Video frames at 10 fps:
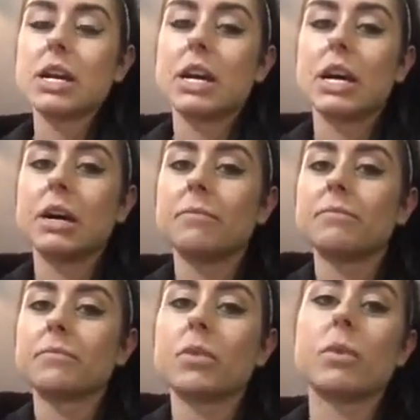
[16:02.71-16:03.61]

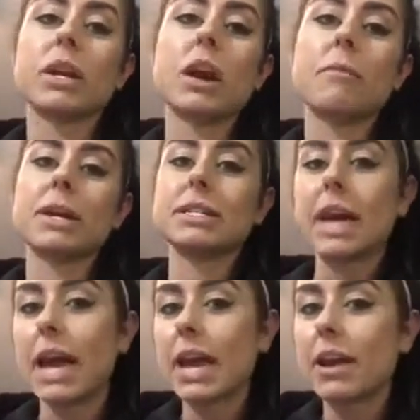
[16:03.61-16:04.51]
Went and got my
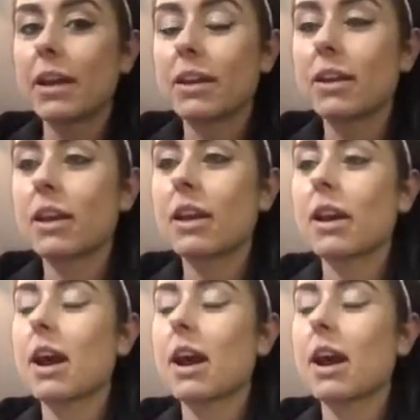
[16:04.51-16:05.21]
tan.